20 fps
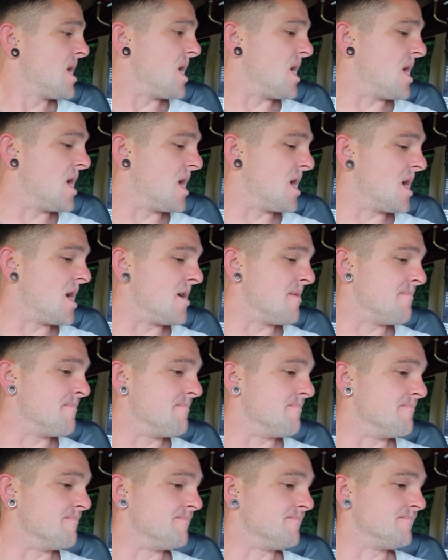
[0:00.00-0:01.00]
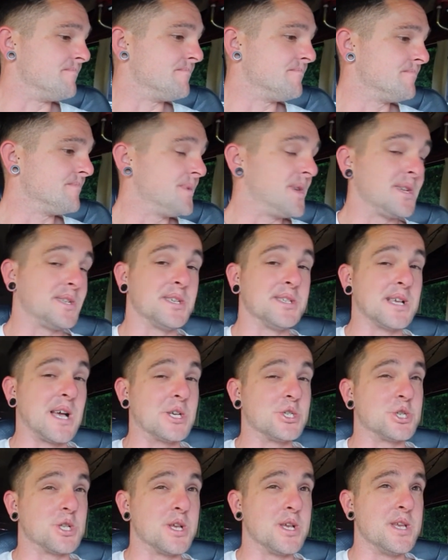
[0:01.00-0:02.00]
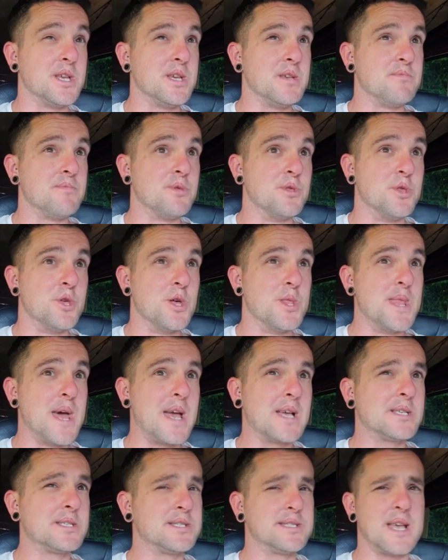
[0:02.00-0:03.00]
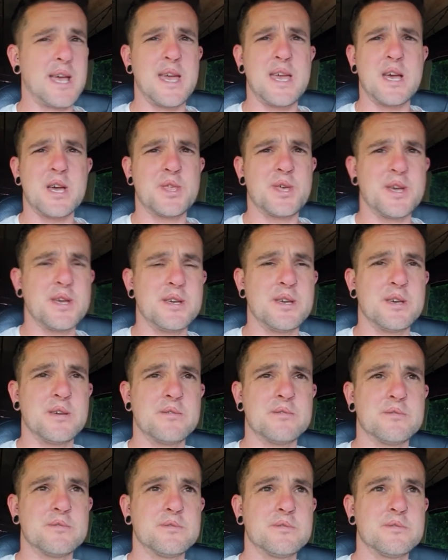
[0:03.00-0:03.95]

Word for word: Um, this is actually the next day I think.